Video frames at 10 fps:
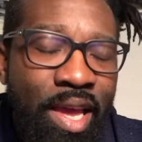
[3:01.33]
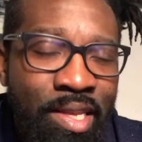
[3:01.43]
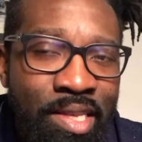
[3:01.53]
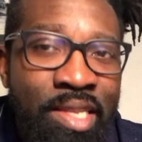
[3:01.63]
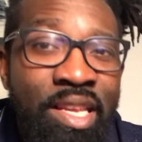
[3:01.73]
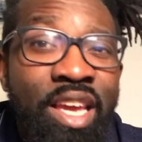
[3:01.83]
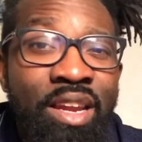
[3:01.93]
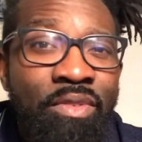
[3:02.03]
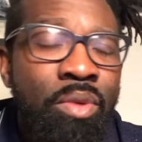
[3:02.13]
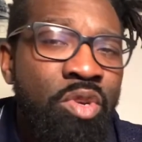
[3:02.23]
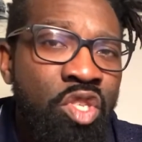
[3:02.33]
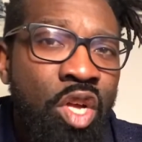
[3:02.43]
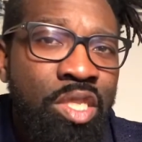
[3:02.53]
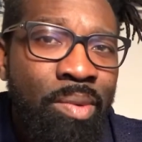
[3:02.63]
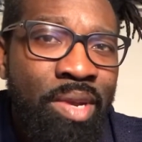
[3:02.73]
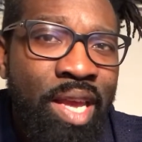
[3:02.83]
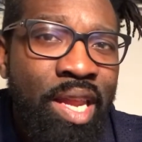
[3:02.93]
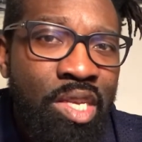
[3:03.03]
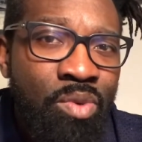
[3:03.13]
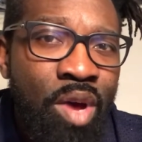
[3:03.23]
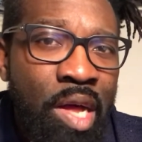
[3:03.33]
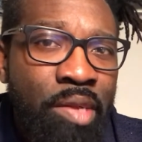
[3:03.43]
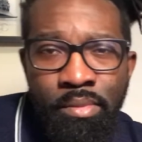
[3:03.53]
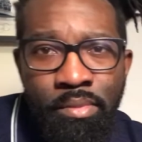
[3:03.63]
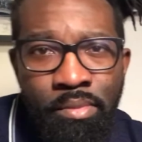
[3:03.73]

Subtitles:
It's indicative of the results that we're getting as well.